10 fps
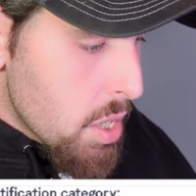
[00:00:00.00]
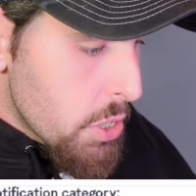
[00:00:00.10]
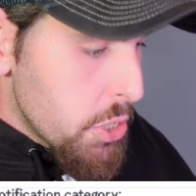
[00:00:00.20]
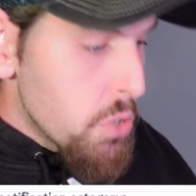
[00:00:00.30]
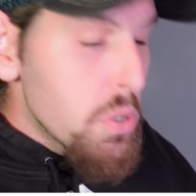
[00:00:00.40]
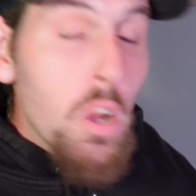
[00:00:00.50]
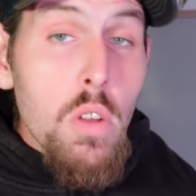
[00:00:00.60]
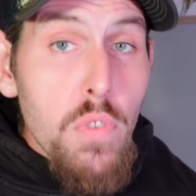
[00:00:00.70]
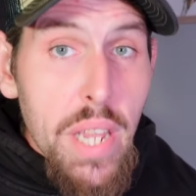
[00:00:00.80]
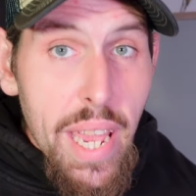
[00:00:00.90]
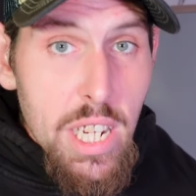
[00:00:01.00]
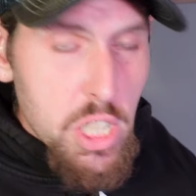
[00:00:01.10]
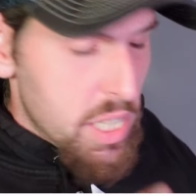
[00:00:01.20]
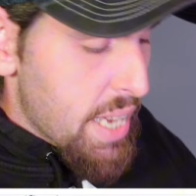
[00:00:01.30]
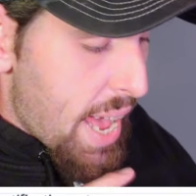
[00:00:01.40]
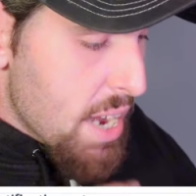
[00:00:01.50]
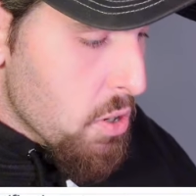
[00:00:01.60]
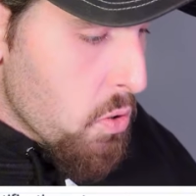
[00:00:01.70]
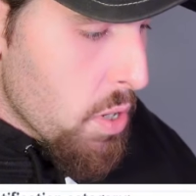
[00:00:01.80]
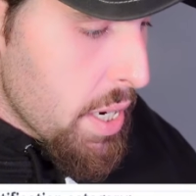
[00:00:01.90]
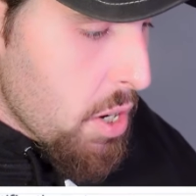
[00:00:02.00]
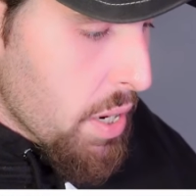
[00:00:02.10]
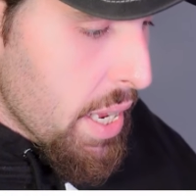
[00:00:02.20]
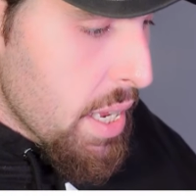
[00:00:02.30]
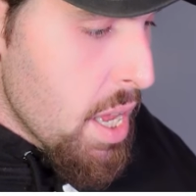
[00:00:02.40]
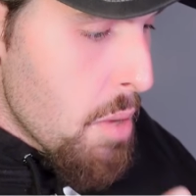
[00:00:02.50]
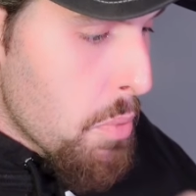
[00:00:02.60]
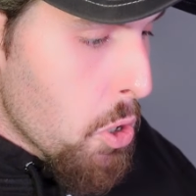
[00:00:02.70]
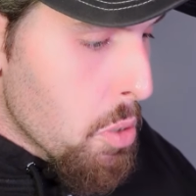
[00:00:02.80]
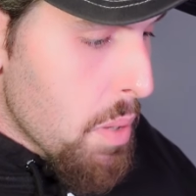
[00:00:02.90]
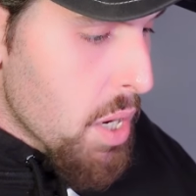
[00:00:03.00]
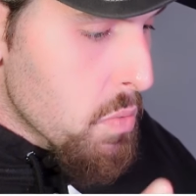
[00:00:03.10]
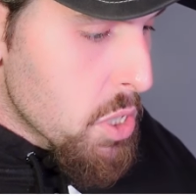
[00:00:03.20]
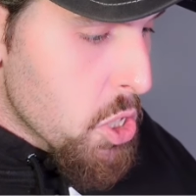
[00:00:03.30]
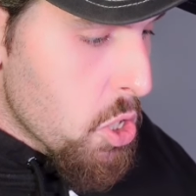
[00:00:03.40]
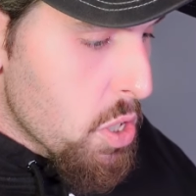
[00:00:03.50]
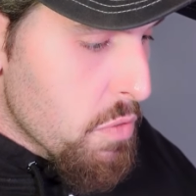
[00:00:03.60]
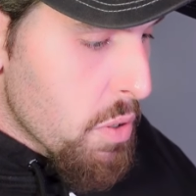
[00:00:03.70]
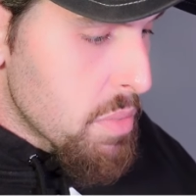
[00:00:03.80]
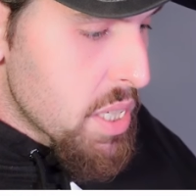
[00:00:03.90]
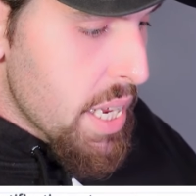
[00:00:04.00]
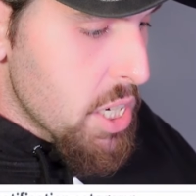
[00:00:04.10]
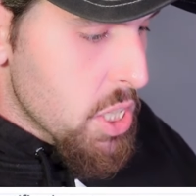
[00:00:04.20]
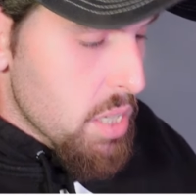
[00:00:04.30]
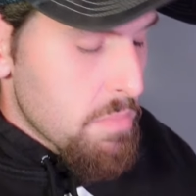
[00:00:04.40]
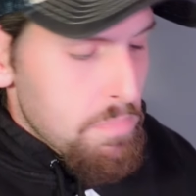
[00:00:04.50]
New notification category. Okay. Pokemon returned from station.